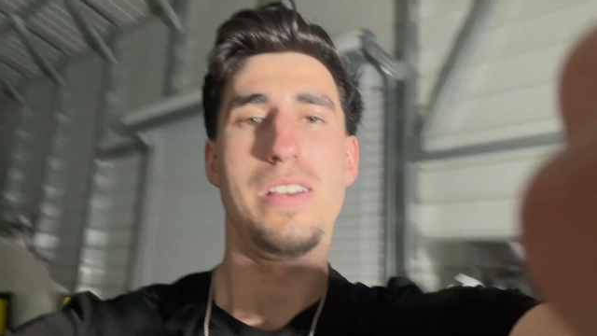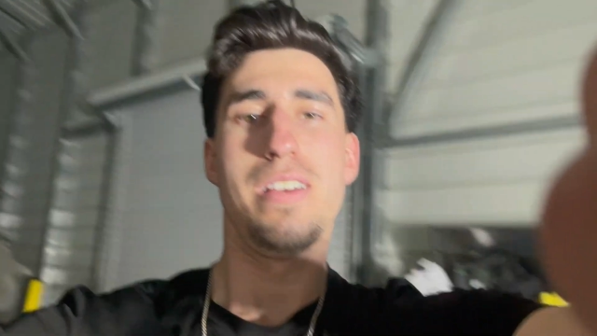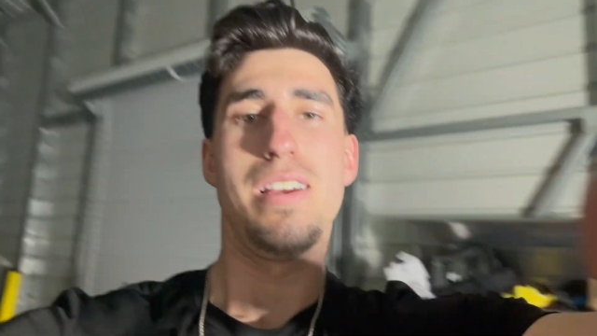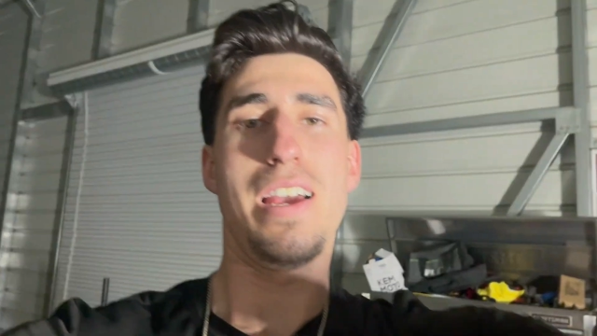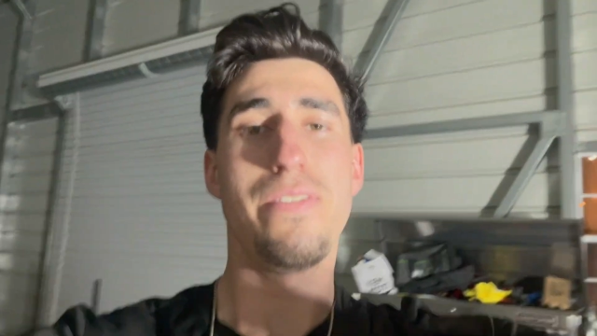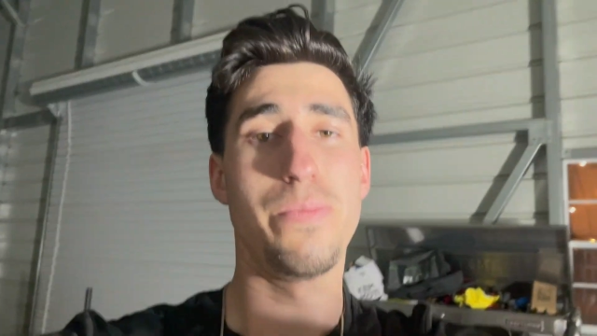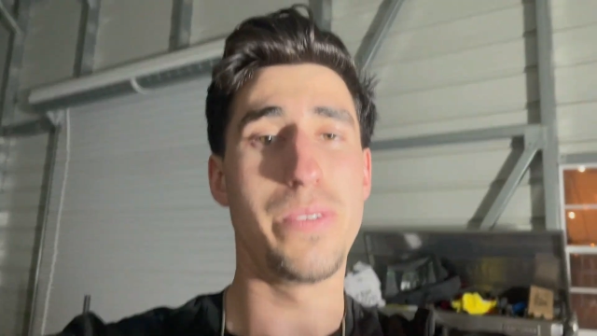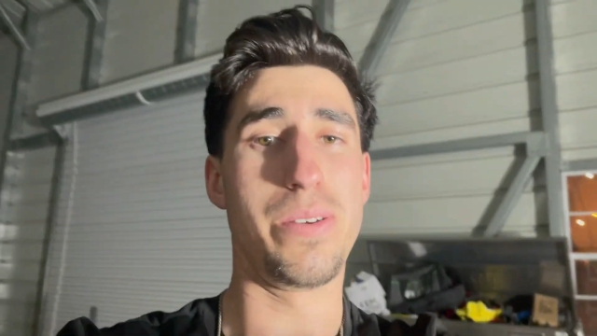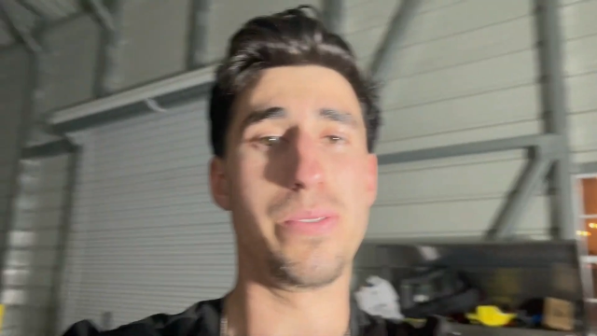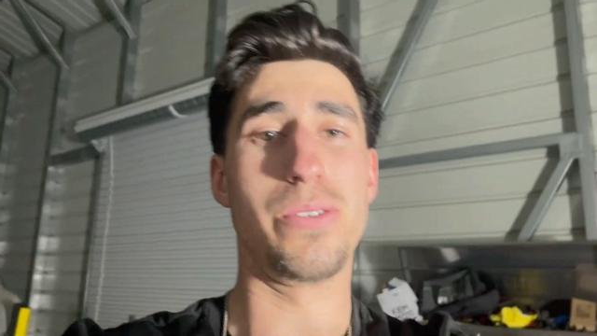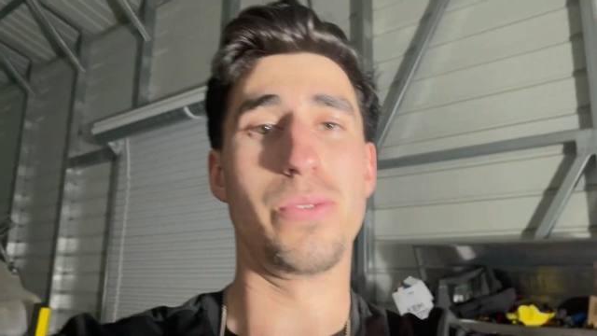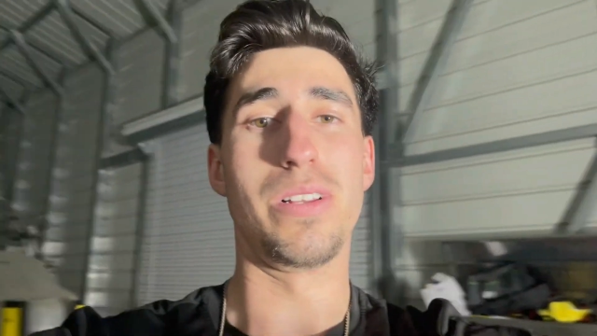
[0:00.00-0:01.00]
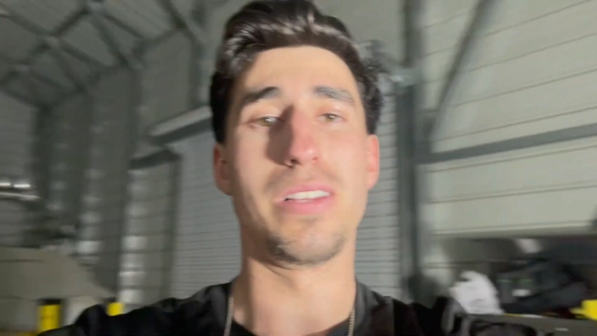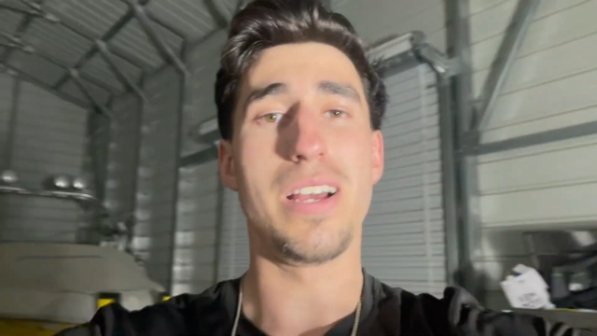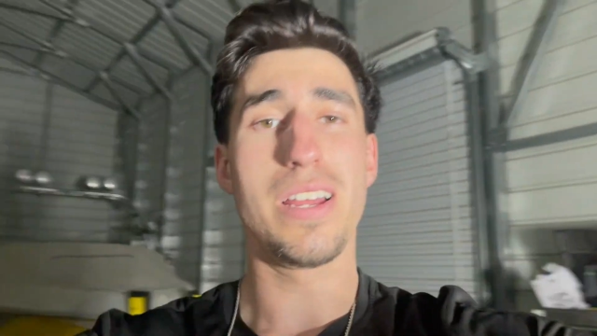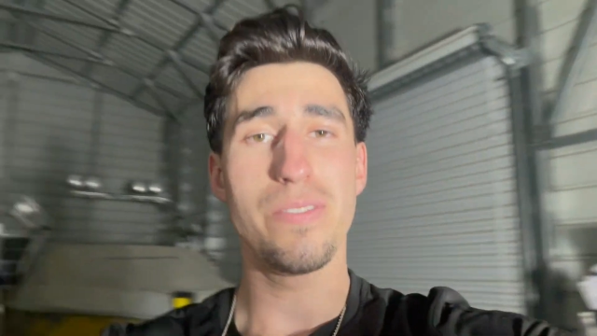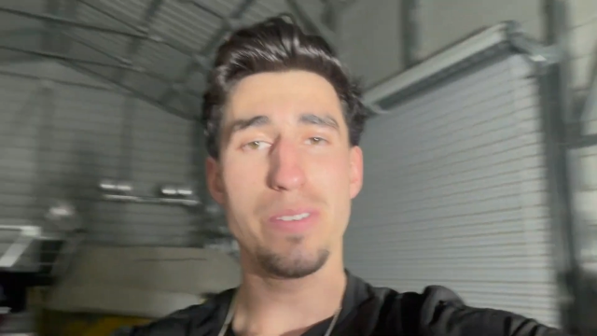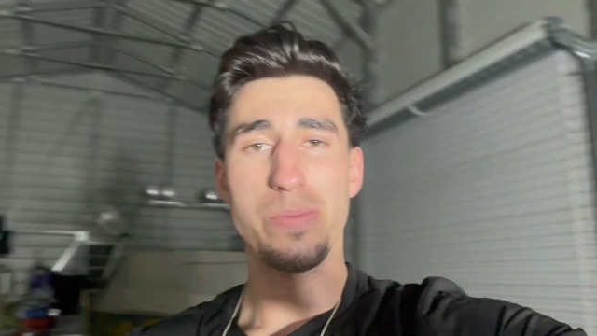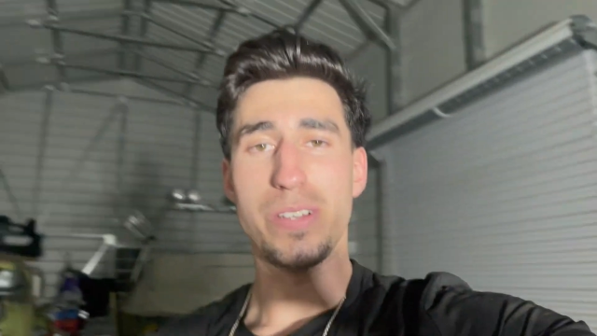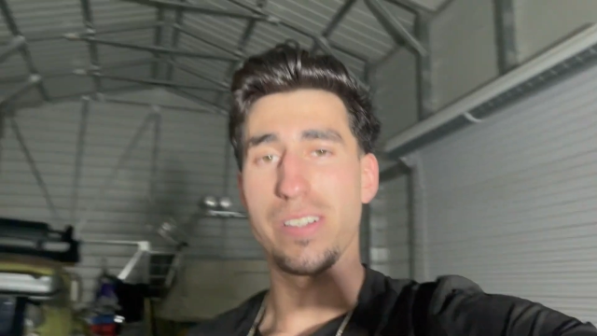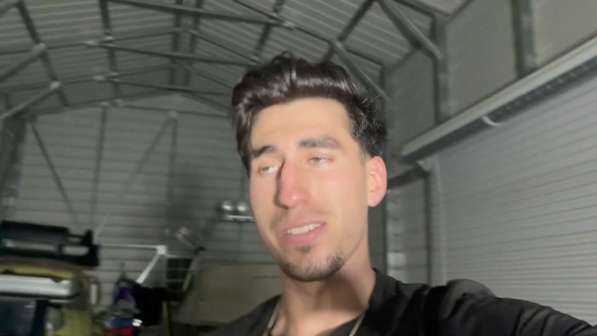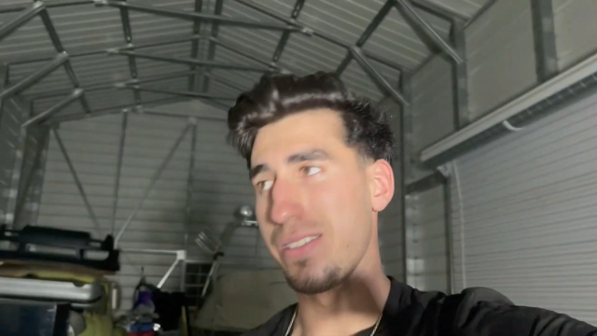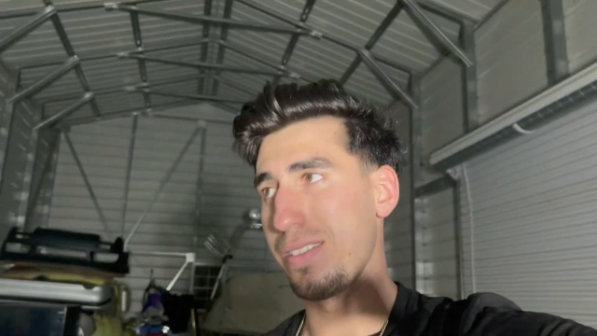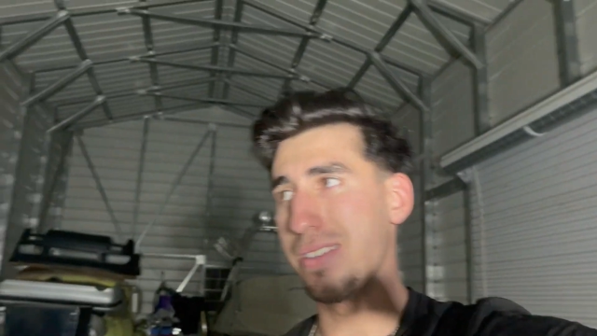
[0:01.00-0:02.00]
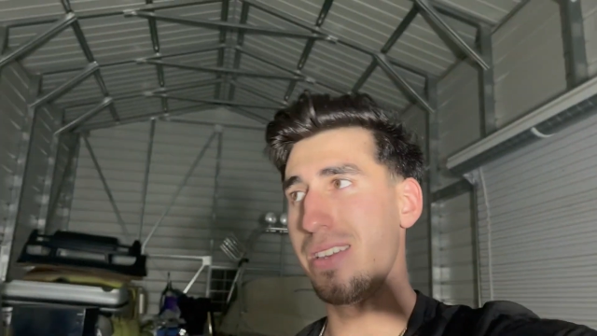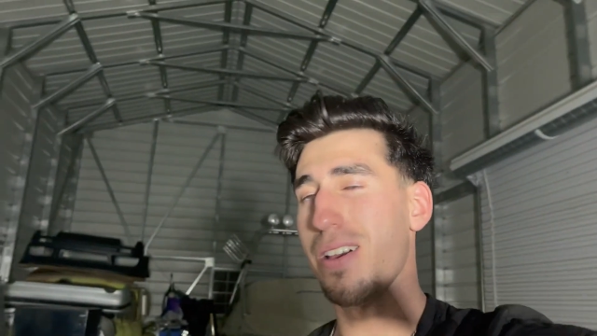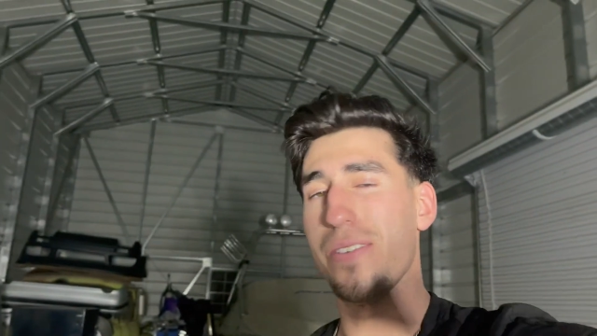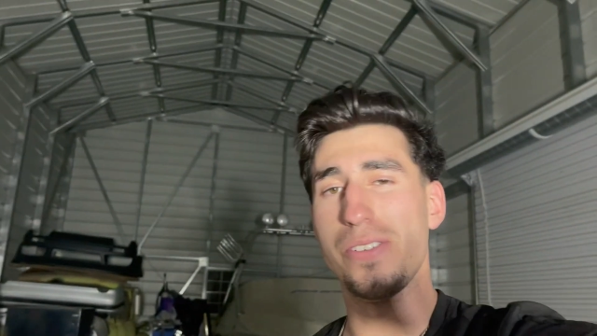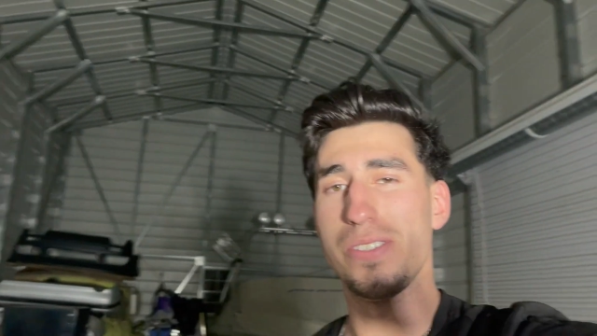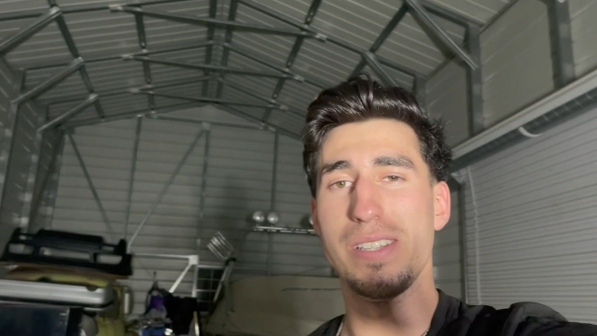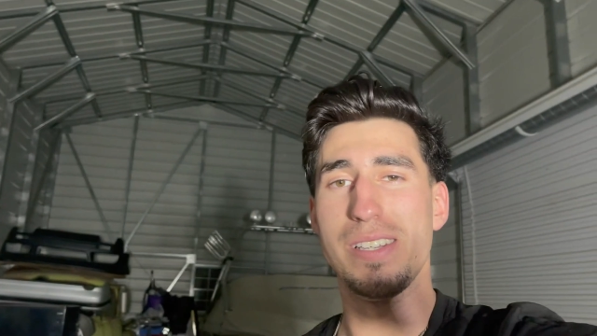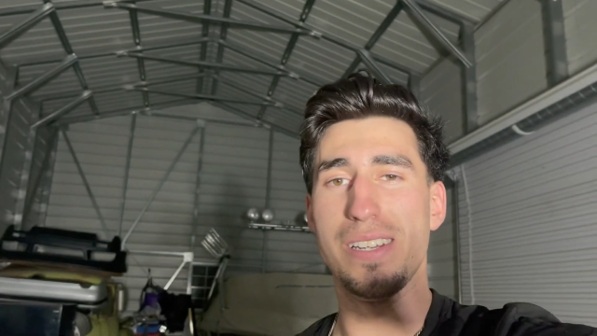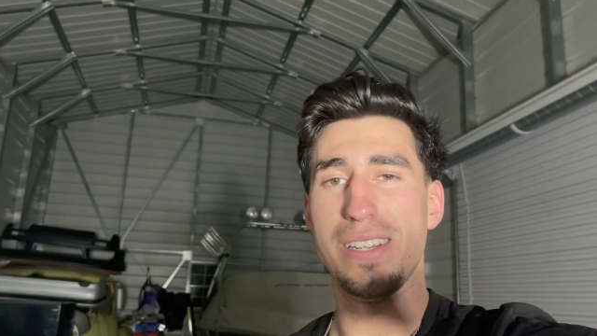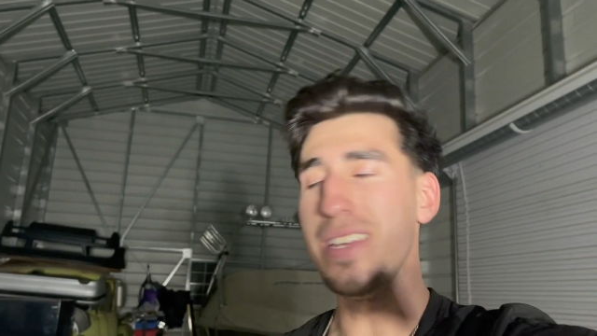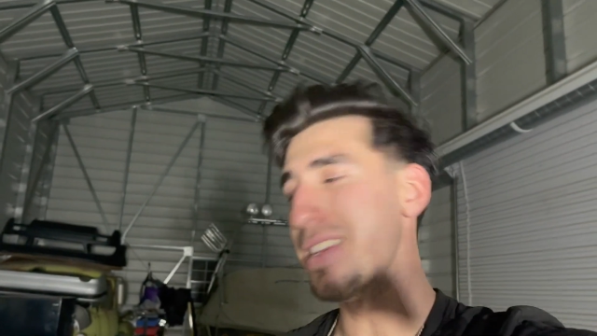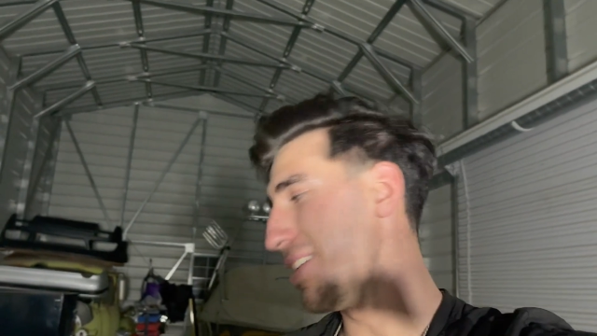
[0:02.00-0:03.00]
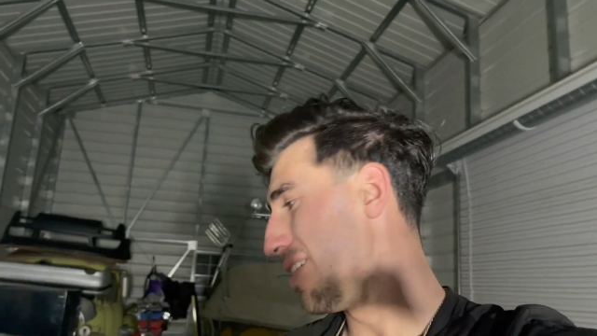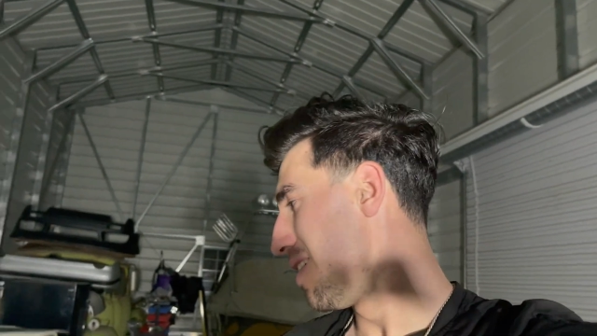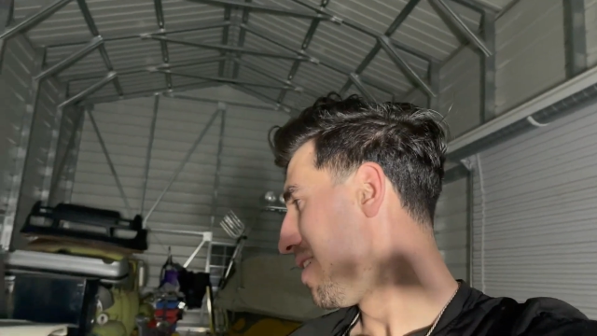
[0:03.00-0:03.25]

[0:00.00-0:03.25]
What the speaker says: Haven't been able to do a lot of it because the Z obviously didn't need it.